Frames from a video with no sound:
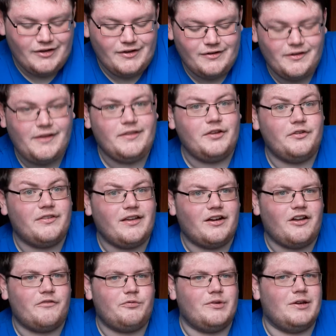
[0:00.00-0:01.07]
Night 2 started
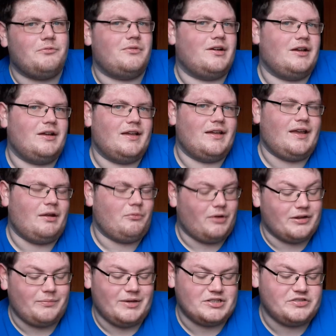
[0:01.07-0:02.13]
off with, again, one of
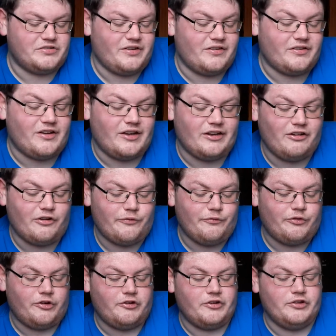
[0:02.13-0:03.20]
the matches I was kind of looking
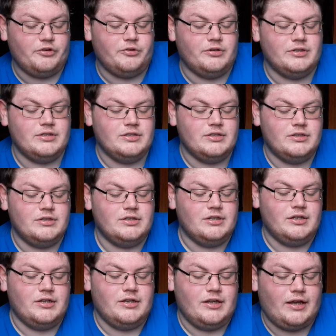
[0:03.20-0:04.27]
forward to.
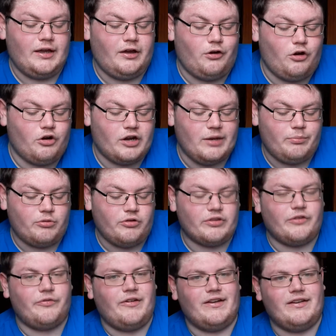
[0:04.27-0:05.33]
Uh, RK Bro
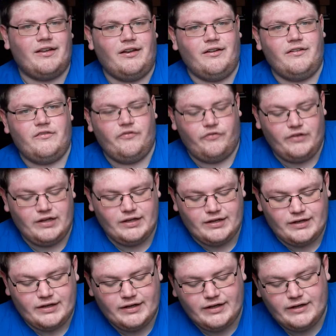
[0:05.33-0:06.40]
defended the
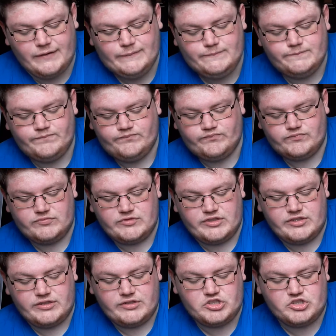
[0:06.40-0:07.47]
uh,
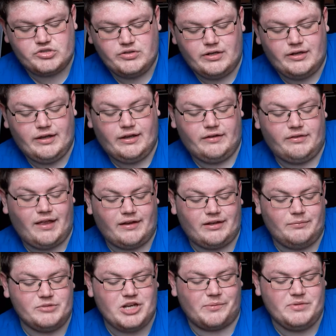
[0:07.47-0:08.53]
uh, Tag
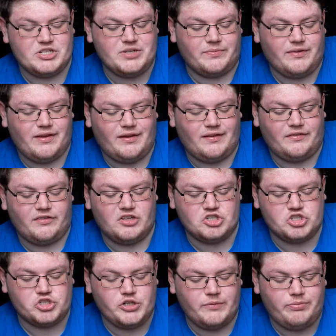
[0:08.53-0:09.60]
Team Championships against the
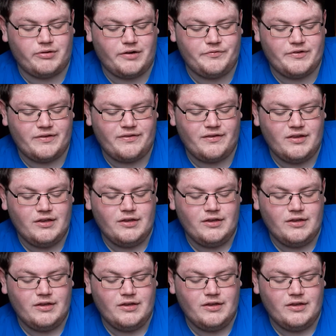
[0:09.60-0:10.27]
Street Profits.